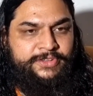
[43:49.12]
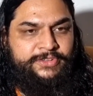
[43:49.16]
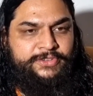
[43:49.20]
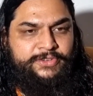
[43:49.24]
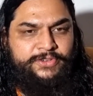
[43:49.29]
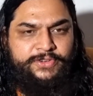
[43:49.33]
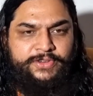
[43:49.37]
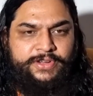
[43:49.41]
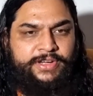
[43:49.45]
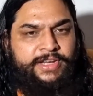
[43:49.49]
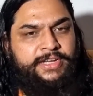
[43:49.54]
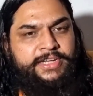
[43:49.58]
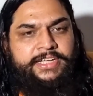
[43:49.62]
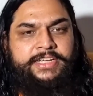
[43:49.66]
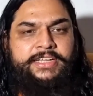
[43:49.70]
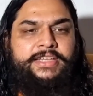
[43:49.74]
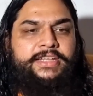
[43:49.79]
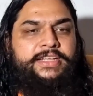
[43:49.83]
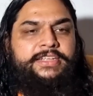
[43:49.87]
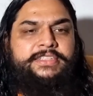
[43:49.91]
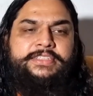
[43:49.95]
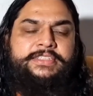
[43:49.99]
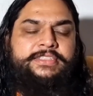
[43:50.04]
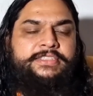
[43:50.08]
Running
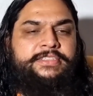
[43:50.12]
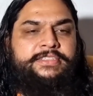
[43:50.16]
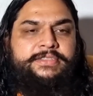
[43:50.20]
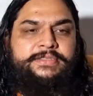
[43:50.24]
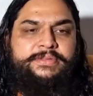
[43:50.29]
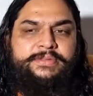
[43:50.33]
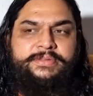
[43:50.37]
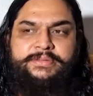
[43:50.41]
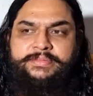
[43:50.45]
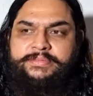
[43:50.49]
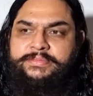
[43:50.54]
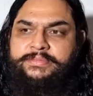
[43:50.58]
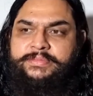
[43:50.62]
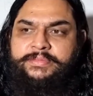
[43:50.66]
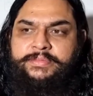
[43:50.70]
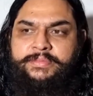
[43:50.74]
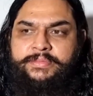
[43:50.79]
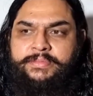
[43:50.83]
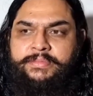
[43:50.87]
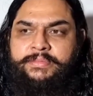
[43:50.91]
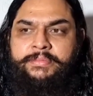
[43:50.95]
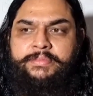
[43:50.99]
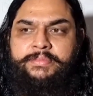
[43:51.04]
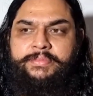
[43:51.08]
race is
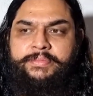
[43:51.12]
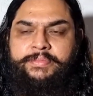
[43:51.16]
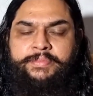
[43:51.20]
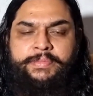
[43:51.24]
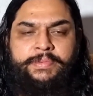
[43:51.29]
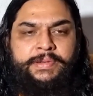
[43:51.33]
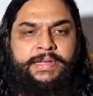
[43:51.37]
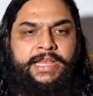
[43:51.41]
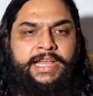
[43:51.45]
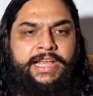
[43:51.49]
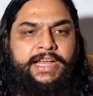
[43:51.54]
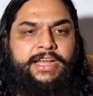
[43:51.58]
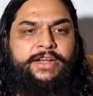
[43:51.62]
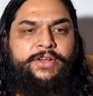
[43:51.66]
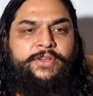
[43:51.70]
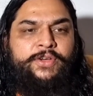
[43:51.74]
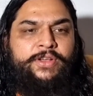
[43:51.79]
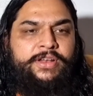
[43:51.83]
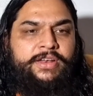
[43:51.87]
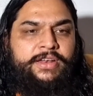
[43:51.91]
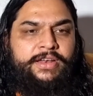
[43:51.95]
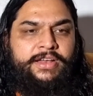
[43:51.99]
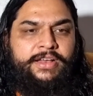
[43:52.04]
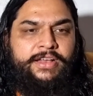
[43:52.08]
played
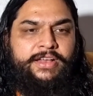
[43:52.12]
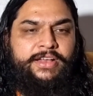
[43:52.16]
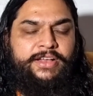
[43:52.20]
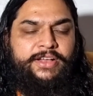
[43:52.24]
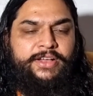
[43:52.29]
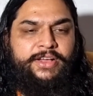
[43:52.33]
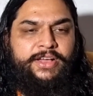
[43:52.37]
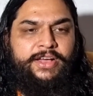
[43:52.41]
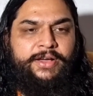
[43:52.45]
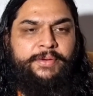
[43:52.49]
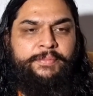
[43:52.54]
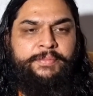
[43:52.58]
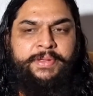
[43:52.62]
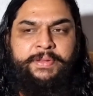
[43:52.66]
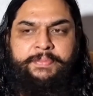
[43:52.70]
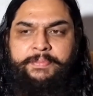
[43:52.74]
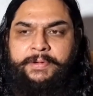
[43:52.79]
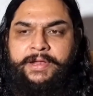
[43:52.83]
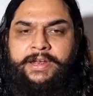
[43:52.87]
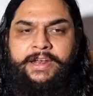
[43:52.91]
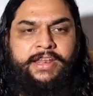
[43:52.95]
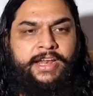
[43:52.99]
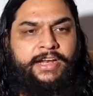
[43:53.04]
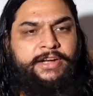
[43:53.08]
or
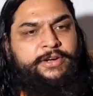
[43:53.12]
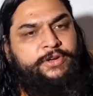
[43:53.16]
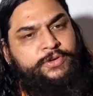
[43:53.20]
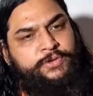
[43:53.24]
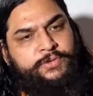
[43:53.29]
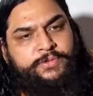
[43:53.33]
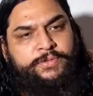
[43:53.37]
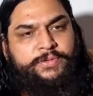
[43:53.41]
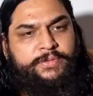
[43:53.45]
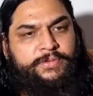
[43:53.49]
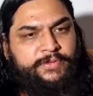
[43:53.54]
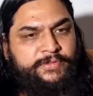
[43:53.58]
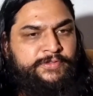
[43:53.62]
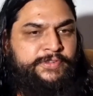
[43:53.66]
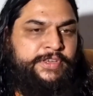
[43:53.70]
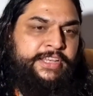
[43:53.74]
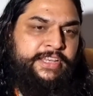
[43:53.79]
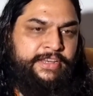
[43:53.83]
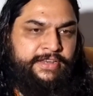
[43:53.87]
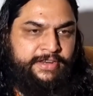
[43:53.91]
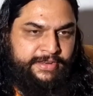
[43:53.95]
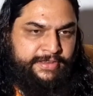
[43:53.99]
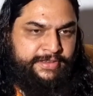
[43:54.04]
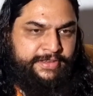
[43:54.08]
people run to
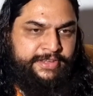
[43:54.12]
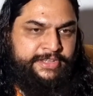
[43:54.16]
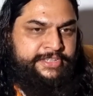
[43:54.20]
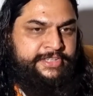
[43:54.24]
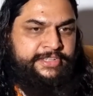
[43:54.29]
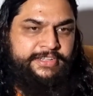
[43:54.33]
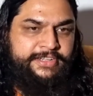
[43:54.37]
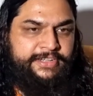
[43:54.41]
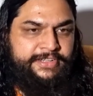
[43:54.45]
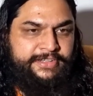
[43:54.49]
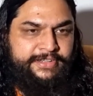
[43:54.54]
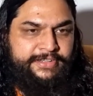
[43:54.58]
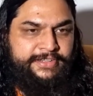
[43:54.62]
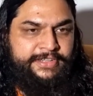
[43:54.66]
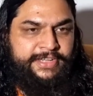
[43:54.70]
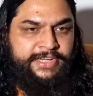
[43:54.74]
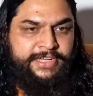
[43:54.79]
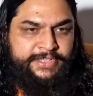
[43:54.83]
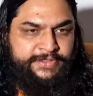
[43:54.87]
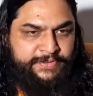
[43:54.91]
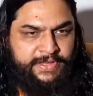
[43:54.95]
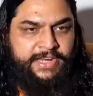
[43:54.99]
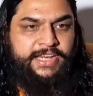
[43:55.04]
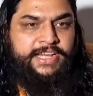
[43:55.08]
win, isn't it? That
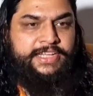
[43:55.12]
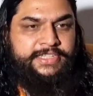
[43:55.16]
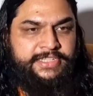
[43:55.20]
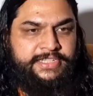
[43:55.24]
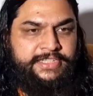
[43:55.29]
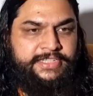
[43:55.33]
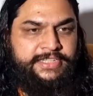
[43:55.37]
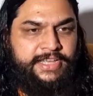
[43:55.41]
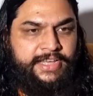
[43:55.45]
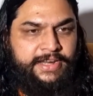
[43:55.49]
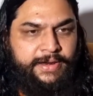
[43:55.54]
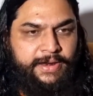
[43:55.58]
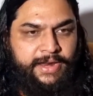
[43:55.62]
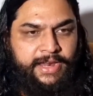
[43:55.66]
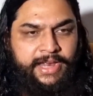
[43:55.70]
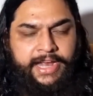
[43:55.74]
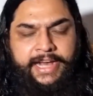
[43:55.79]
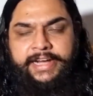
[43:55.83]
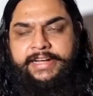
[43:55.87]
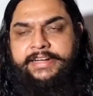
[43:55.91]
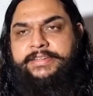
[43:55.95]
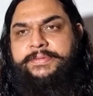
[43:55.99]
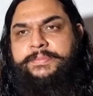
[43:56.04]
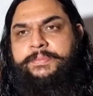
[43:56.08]
is why races are
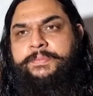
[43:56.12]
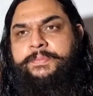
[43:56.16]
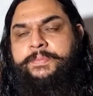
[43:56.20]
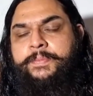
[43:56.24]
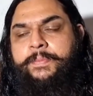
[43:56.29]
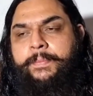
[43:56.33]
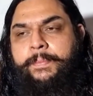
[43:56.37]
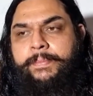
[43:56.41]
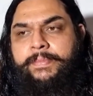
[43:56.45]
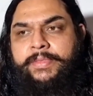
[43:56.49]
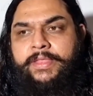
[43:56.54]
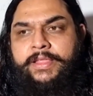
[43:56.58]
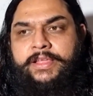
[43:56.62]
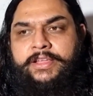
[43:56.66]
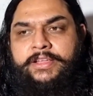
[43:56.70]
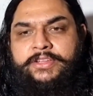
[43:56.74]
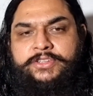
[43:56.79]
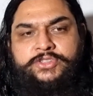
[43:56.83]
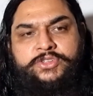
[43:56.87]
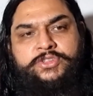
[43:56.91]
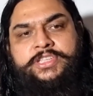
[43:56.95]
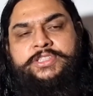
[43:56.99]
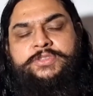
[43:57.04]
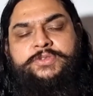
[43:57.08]
held.
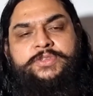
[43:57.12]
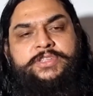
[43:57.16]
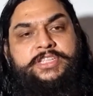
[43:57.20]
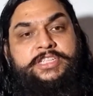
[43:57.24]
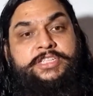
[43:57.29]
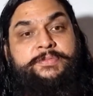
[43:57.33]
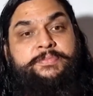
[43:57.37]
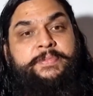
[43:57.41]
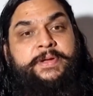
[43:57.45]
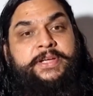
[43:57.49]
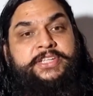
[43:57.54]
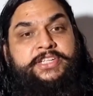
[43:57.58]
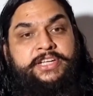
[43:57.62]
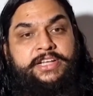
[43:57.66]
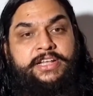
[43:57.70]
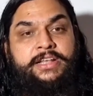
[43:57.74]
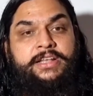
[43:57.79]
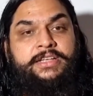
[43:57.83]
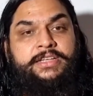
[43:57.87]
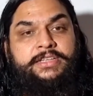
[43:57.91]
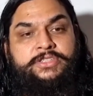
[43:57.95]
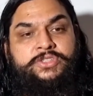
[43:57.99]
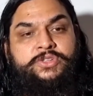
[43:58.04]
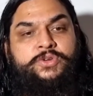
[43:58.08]
So this was a
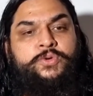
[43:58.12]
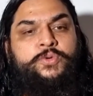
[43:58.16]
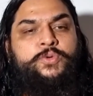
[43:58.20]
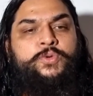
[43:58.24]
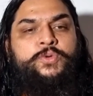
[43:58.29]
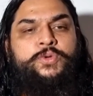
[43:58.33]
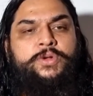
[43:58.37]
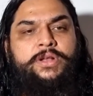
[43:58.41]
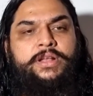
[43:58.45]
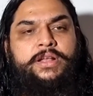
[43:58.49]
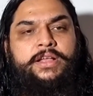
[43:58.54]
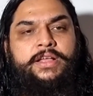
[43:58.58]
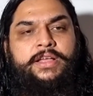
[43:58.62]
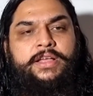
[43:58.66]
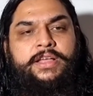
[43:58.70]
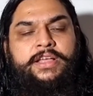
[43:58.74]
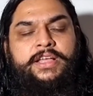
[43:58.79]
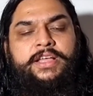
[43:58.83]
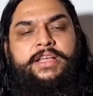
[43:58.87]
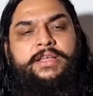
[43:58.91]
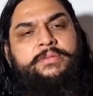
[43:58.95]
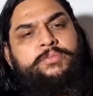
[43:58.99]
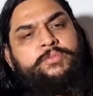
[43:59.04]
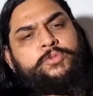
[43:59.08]
special school,
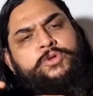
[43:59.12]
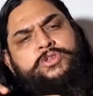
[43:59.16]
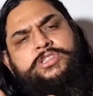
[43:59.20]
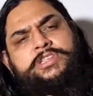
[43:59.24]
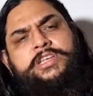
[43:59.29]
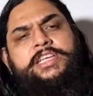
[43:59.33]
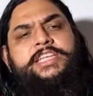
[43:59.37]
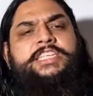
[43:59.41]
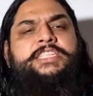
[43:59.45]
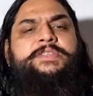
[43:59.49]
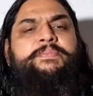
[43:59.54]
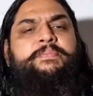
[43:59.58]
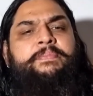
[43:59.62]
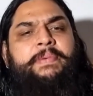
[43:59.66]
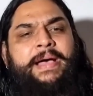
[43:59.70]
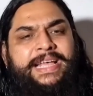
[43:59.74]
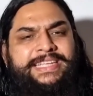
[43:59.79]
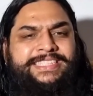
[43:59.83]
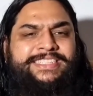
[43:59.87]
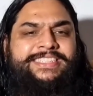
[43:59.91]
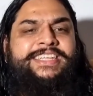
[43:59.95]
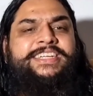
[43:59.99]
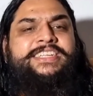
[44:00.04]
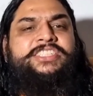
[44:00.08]
mostly
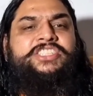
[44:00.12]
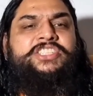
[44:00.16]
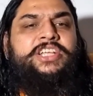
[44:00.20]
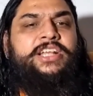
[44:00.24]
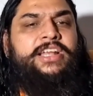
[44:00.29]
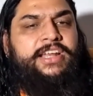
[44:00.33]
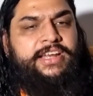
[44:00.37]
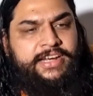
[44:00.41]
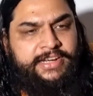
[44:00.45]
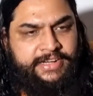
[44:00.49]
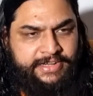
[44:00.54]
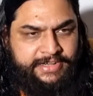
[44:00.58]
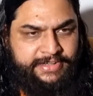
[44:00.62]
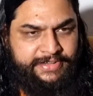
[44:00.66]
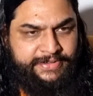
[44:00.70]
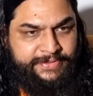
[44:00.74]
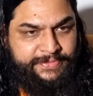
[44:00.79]
spastic children.